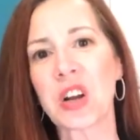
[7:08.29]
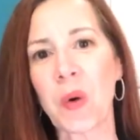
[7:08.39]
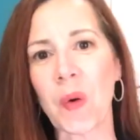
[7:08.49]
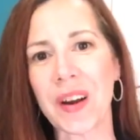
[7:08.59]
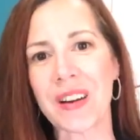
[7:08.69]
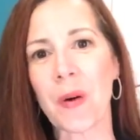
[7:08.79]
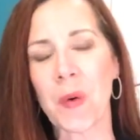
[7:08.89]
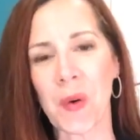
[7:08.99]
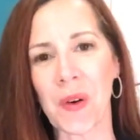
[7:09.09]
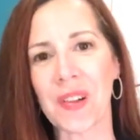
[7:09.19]

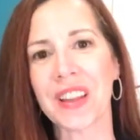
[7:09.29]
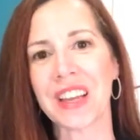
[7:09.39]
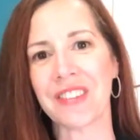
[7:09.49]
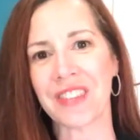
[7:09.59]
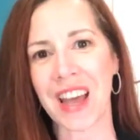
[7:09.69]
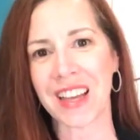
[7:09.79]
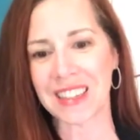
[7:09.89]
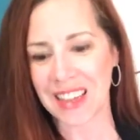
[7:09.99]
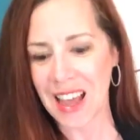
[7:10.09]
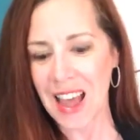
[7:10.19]
cornhole
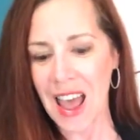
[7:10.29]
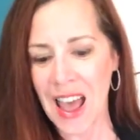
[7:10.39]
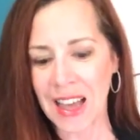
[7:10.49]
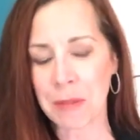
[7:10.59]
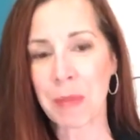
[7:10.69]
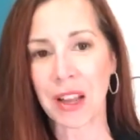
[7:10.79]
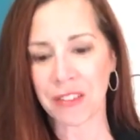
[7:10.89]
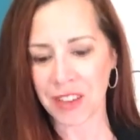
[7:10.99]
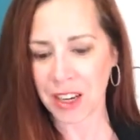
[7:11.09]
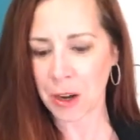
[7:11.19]
event at
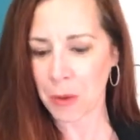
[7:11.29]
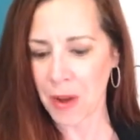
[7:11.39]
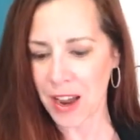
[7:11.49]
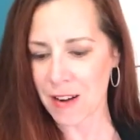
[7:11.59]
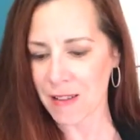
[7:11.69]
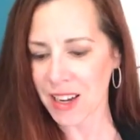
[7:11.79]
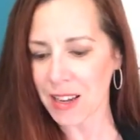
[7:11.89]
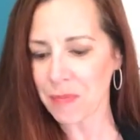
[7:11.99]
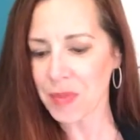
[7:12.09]
Belvino Winery.